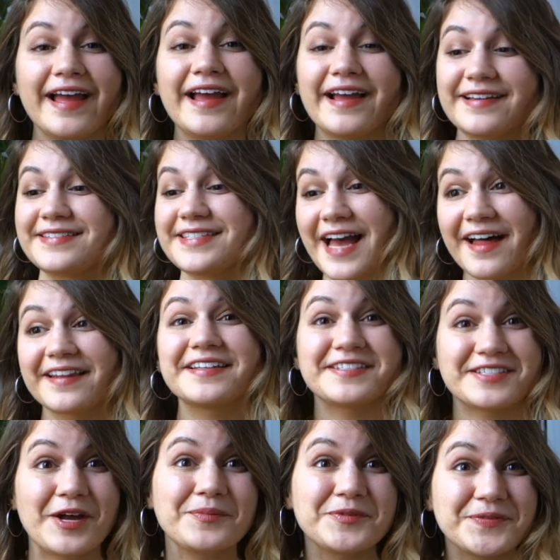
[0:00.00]
"Hey, Sally,
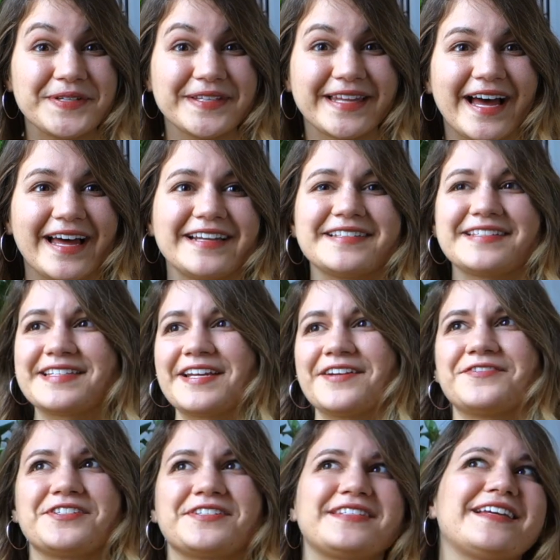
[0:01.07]
stop doing that," instead
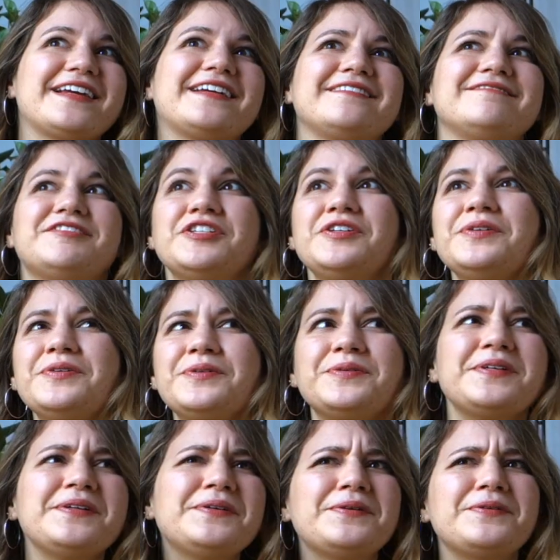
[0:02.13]
of just saying,
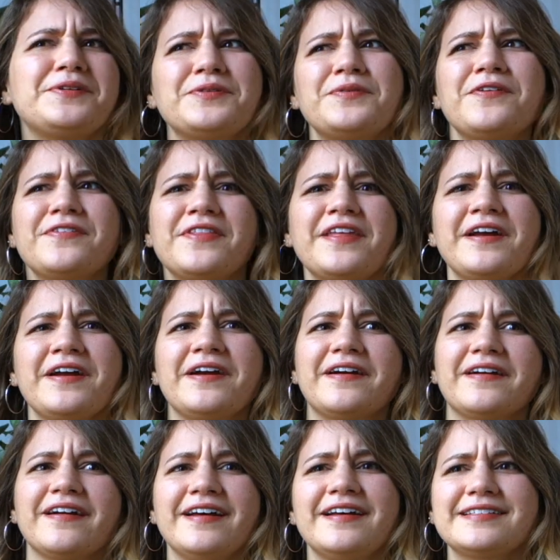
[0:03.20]
you over
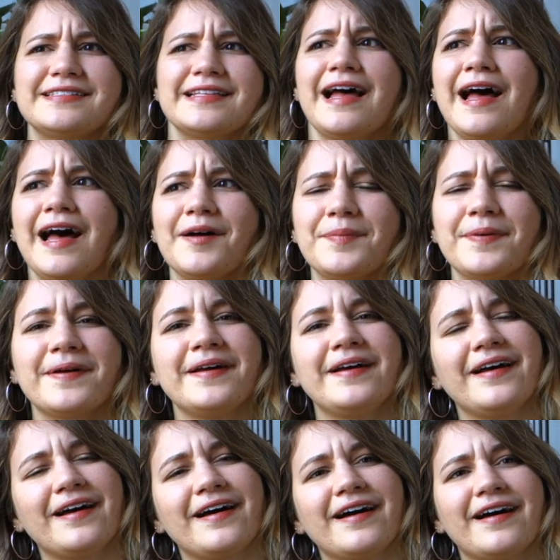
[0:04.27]
there, stop.
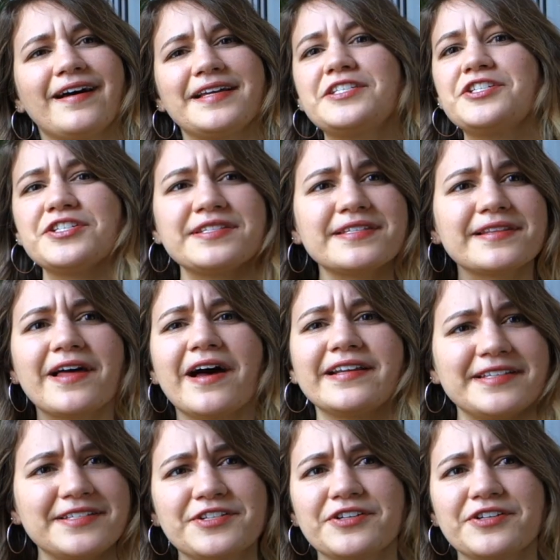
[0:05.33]
It's just a lot